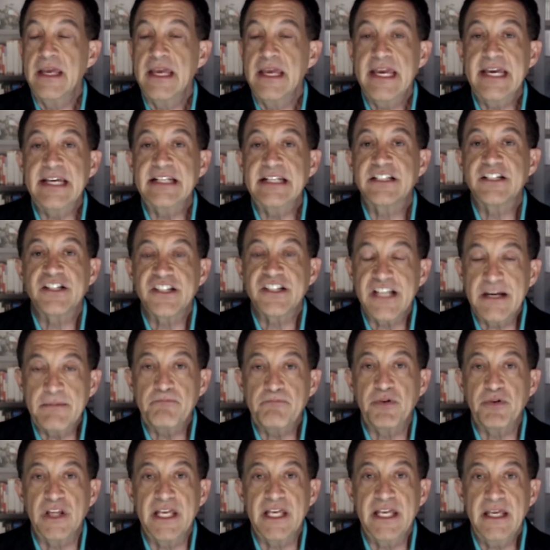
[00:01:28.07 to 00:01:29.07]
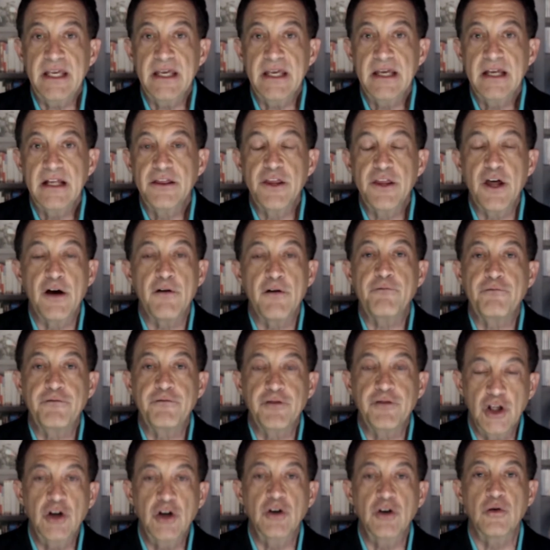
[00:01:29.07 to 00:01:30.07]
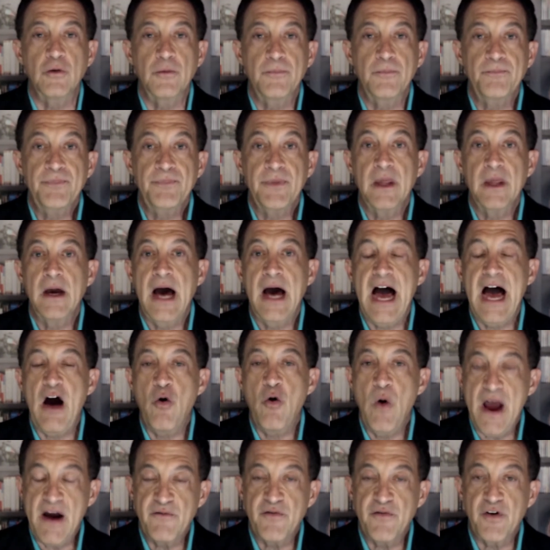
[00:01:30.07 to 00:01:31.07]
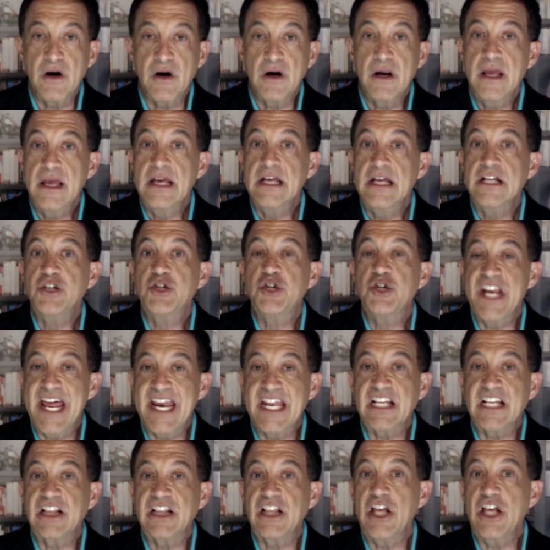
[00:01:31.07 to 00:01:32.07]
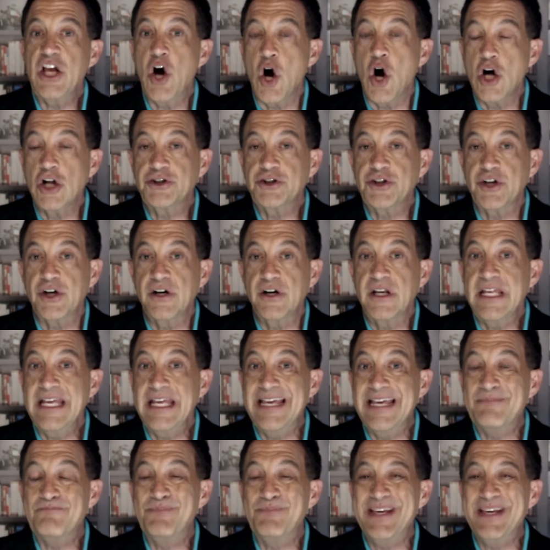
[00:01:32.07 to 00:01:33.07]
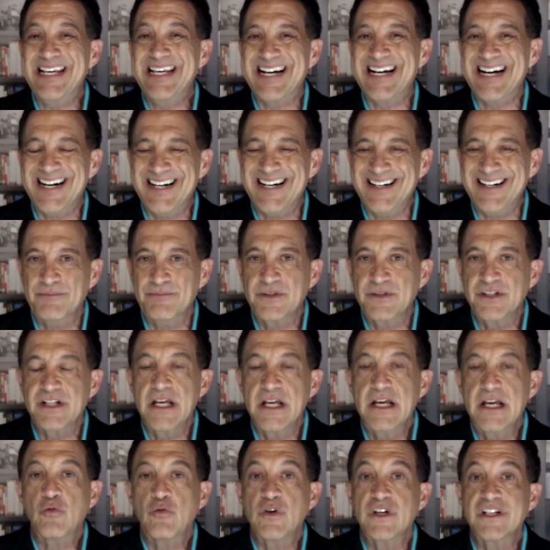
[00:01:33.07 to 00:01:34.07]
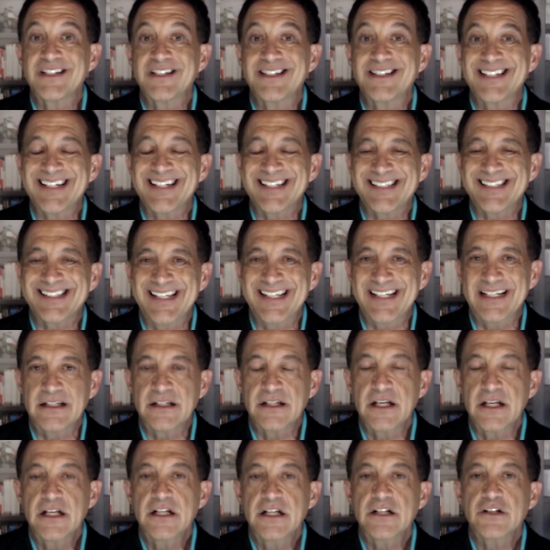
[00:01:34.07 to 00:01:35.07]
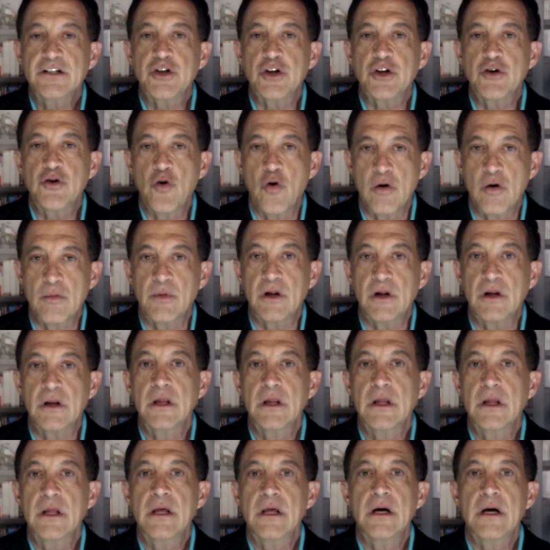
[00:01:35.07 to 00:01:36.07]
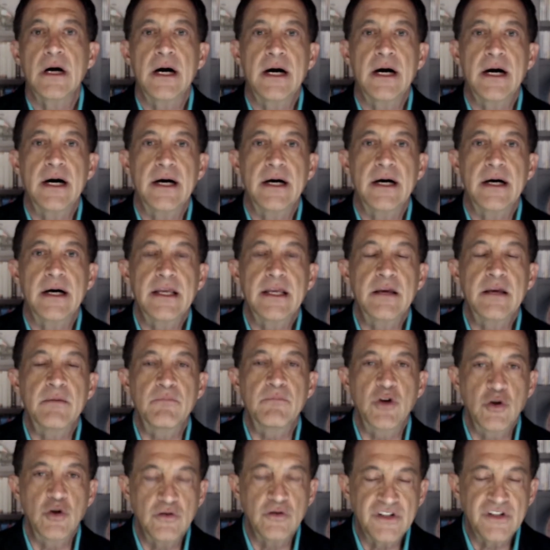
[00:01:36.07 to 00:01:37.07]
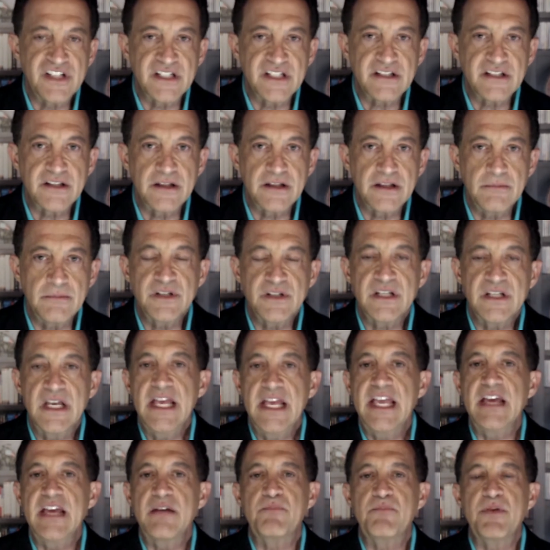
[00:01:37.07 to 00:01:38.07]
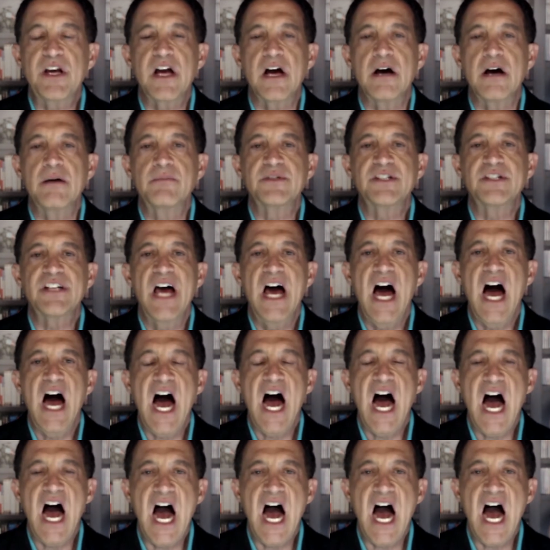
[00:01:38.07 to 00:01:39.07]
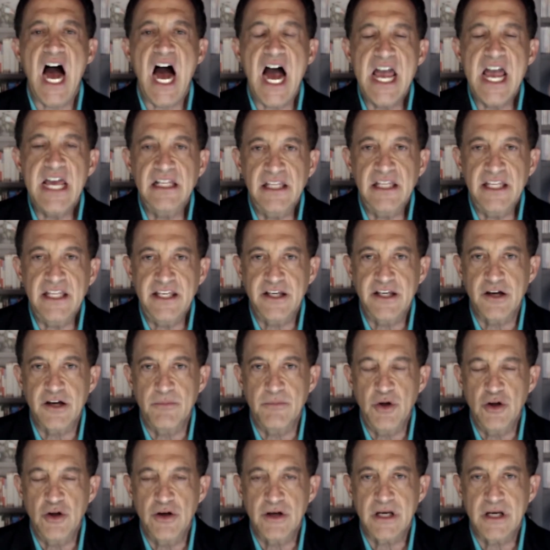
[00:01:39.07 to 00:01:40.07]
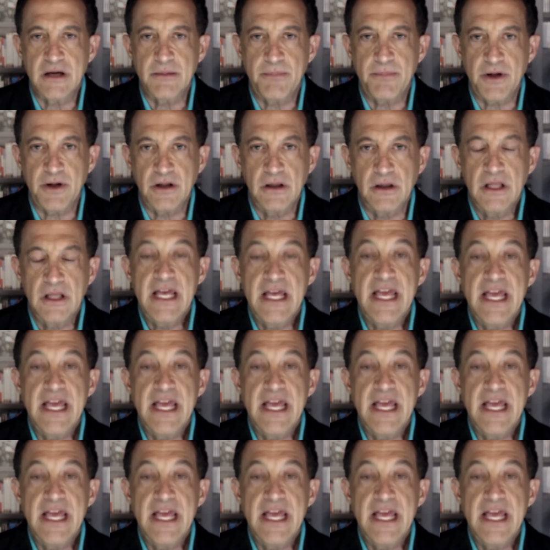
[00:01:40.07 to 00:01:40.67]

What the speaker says: It's simply the flu. However, genetically altered, it becomes resistant to normal immune systems. It becomes highly communicable.